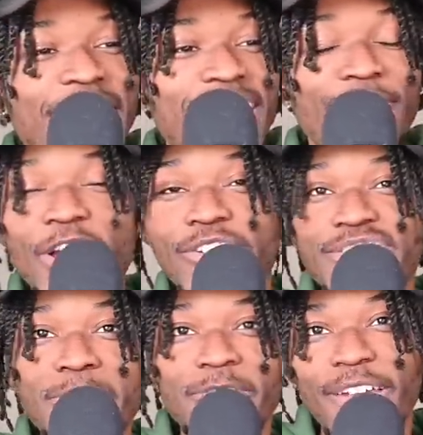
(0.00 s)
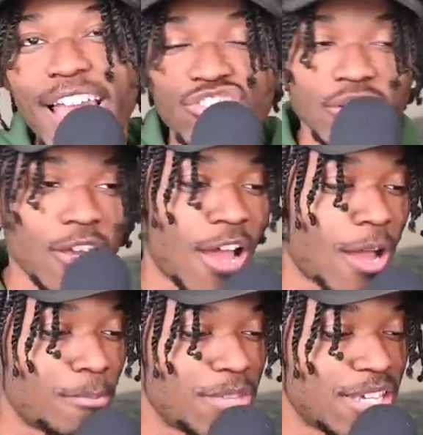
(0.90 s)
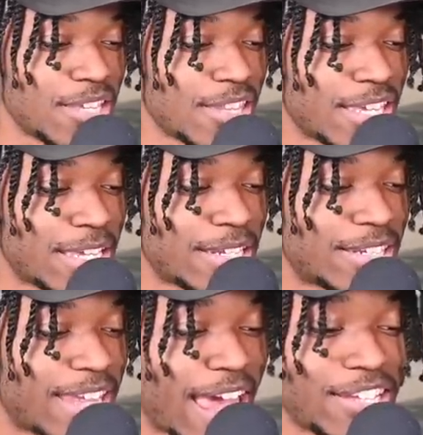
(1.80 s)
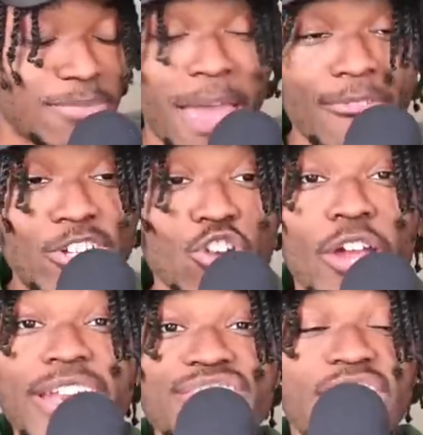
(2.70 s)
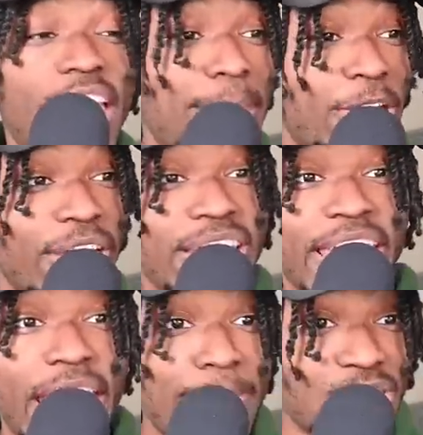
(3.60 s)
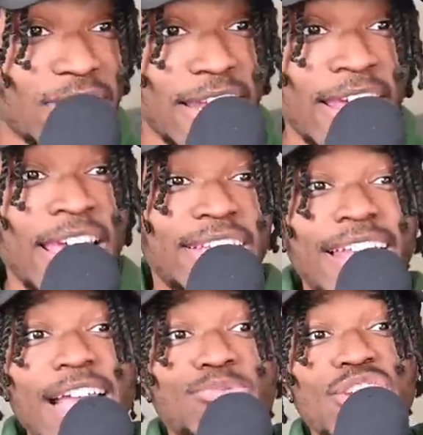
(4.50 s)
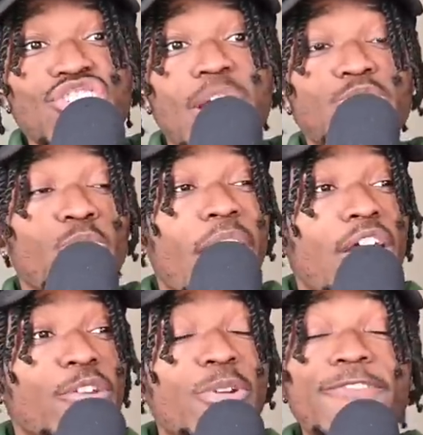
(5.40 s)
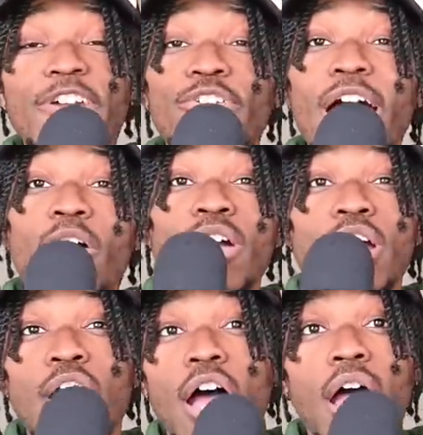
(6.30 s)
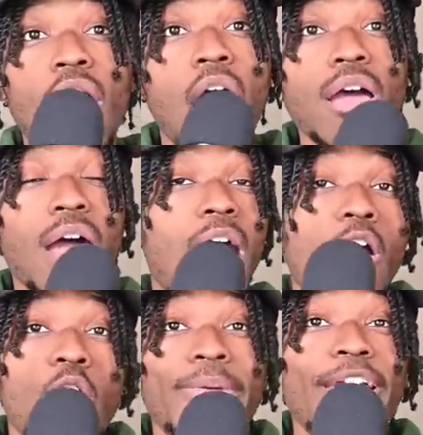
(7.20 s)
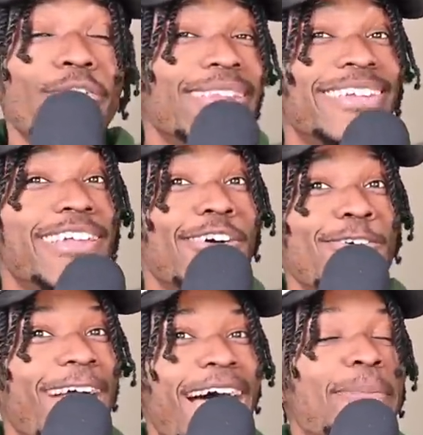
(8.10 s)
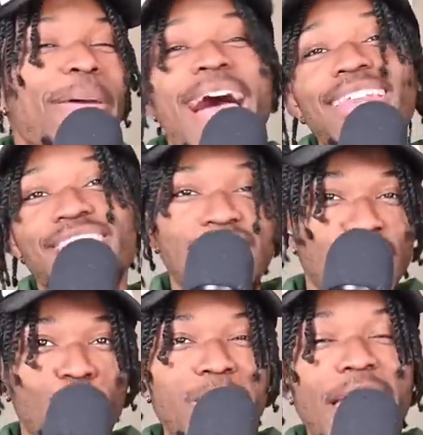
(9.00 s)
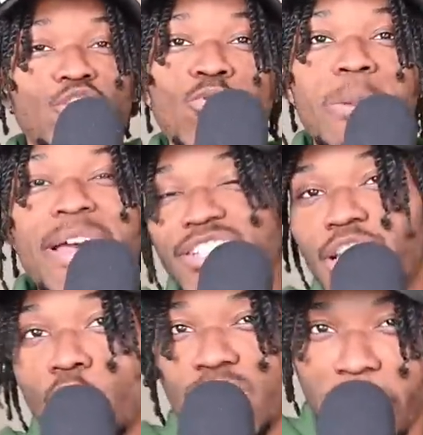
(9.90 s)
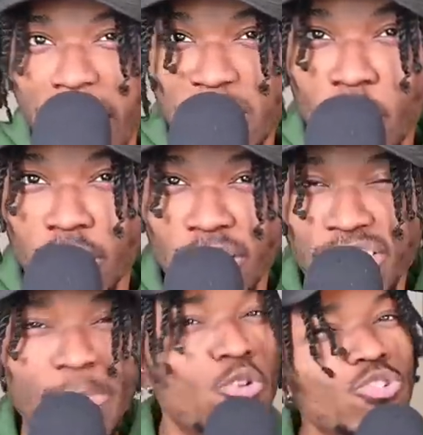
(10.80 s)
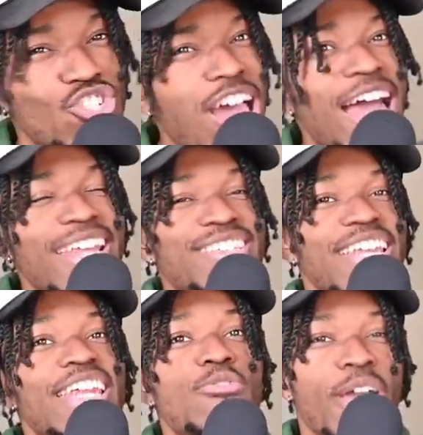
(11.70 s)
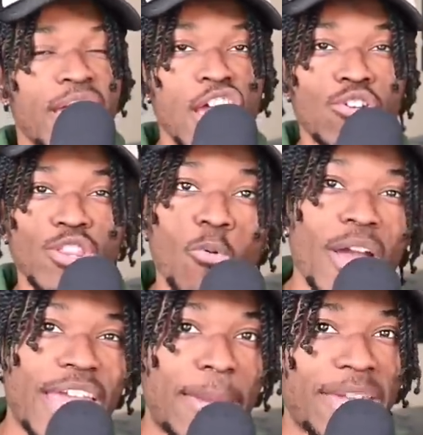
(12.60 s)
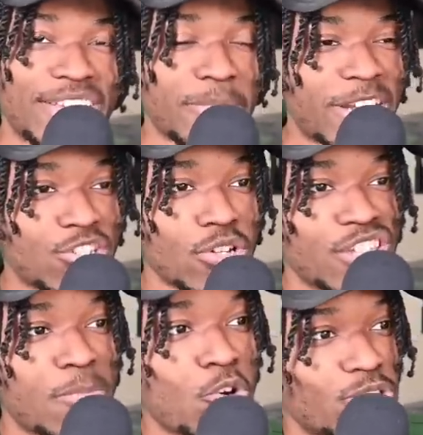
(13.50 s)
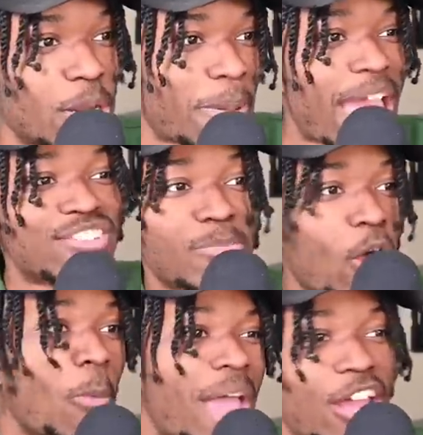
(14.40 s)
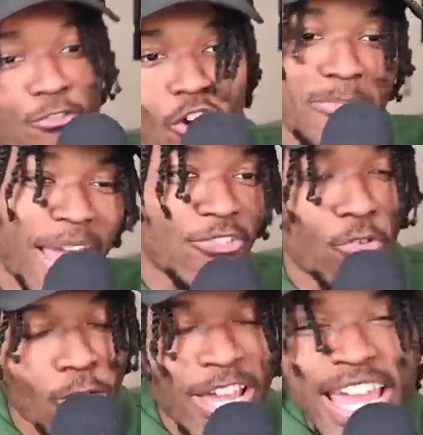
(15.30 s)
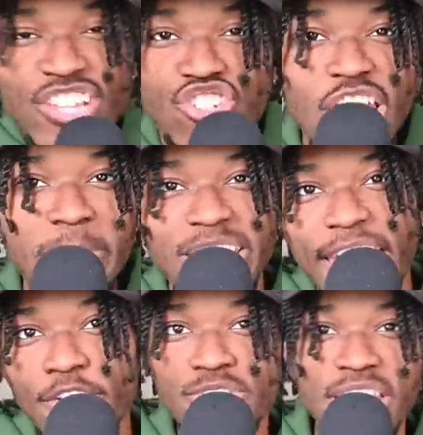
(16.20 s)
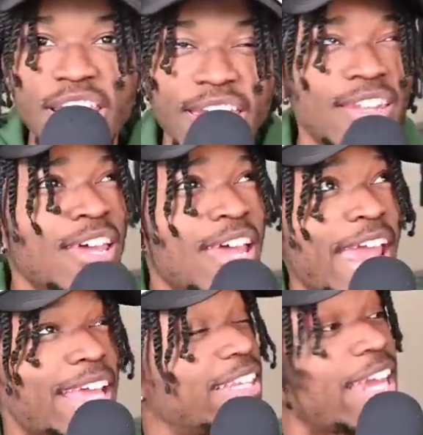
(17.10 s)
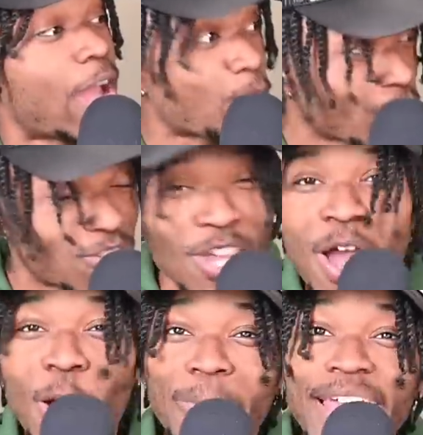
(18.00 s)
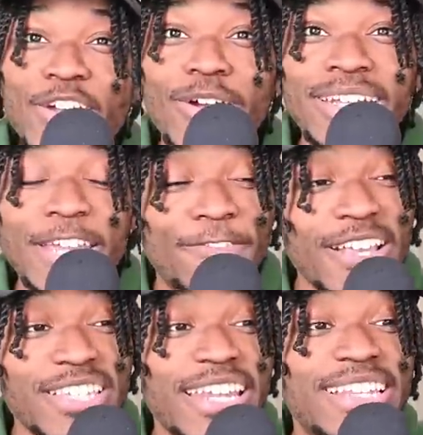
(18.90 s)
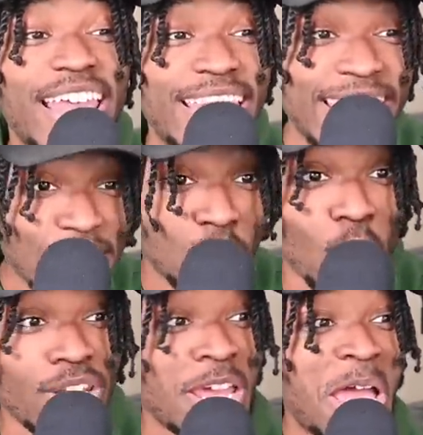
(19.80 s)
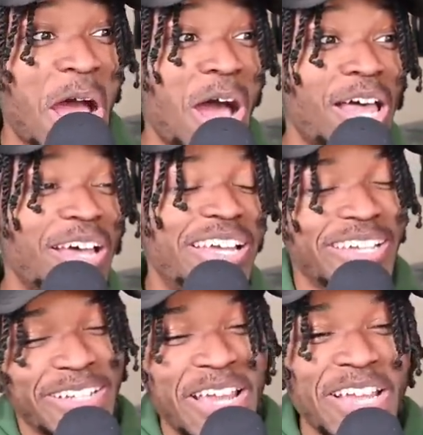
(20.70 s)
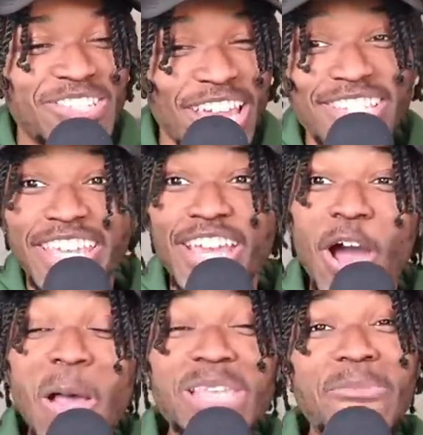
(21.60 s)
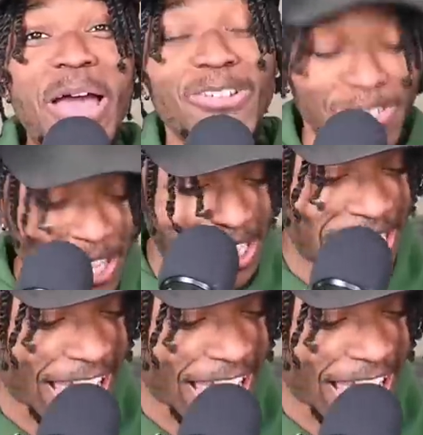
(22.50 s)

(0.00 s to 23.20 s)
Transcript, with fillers: in a very similar fashion. Um, the the Dallas Mavericks are in this game. They're in the games, and then the last possession comes around, and we figure out, oh, we don't really know how to balance this. We got two of the best closers in basketball on our team. Whose shot is it anyway? You got the one game against the Minnesota Timberwolves that they're passing the ball back and forth, back and forth, as Jaden McDaniels and, and Anthony Edwards are playing great defense. And in, in this one, uh, Jason Kidd called timeout, and he